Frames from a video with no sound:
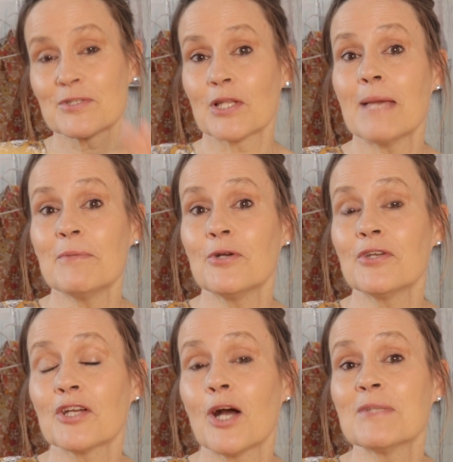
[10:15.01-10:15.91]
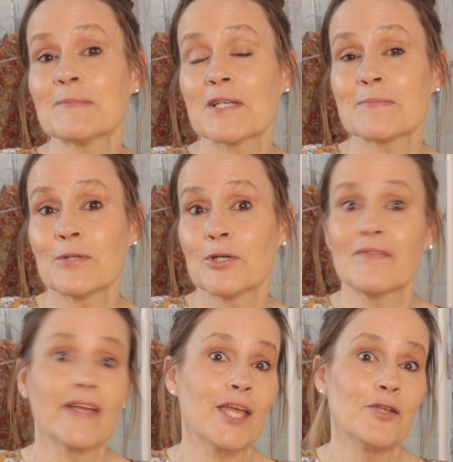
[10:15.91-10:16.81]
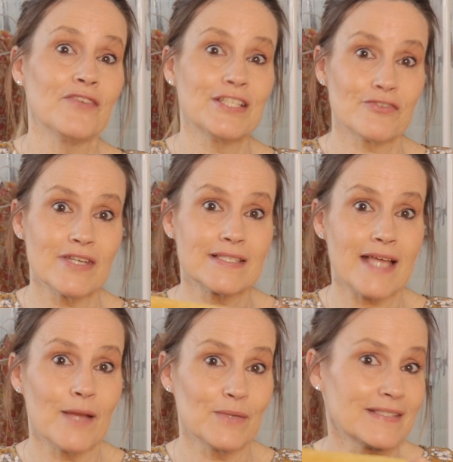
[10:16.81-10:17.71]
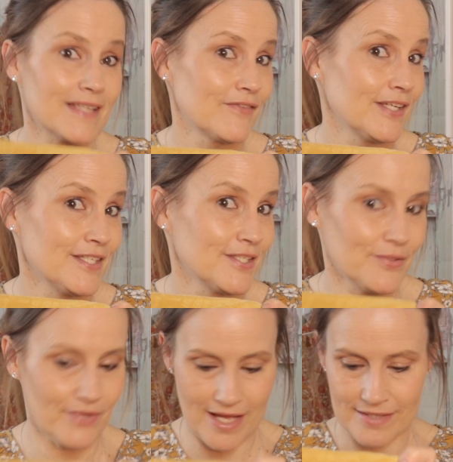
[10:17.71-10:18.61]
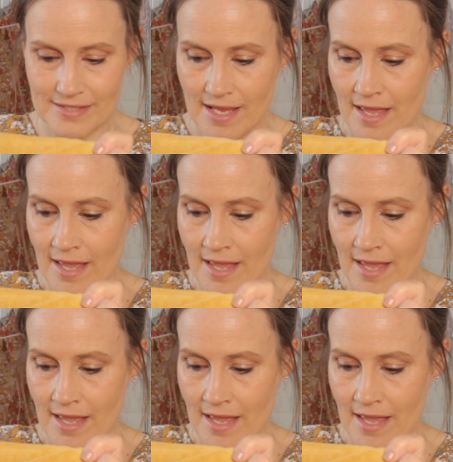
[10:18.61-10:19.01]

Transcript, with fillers: So let me know in the comments box below, and if I get enough interest, I will definitely do that.